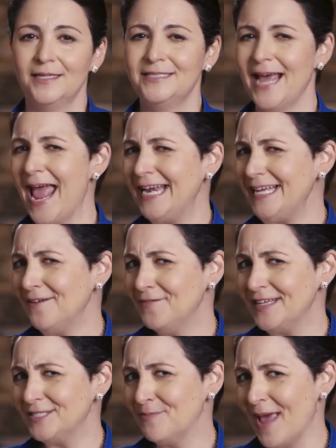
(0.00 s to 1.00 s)
Do any of
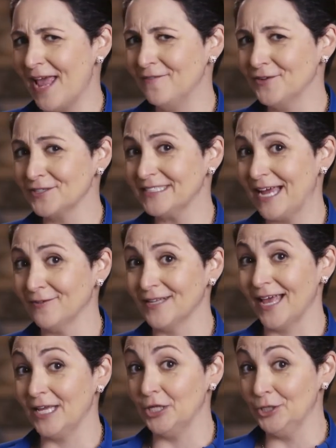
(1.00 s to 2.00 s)
these behaviors sound
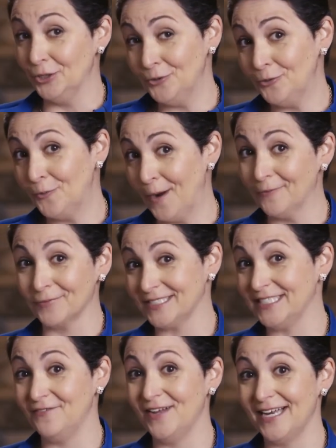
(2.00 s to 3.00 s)
like you when
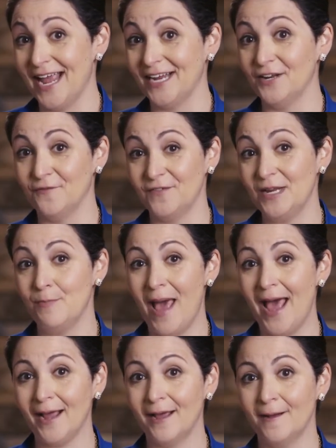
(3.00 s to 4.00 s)
receiving negative
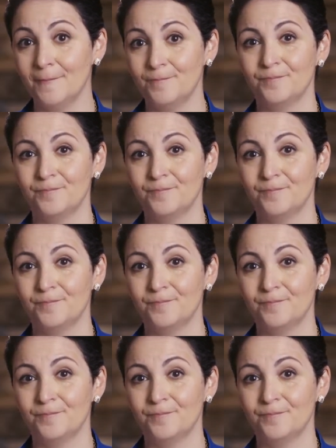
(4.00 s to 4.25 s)
feedback?